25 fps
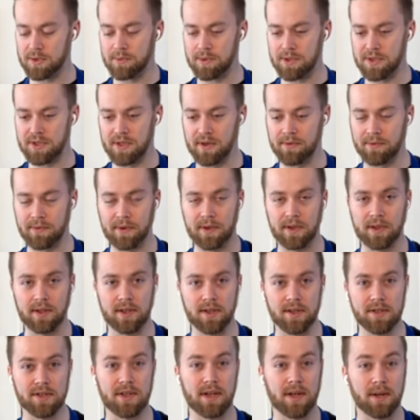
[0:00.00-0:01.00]

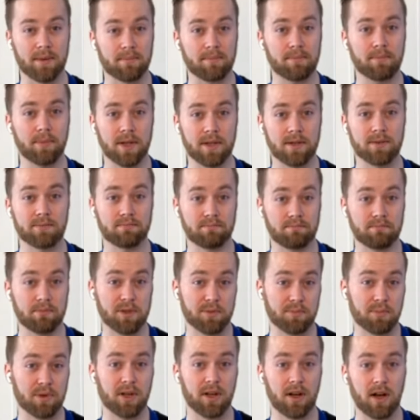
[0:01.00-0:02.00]
specifically is like,
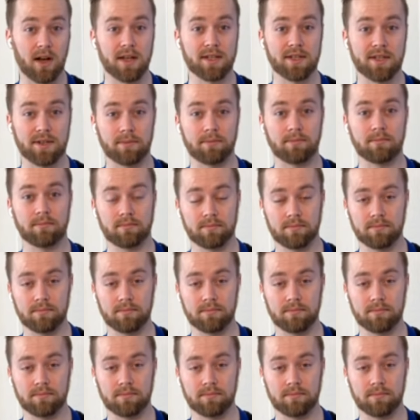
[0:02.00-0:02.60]
it's pretty awesome.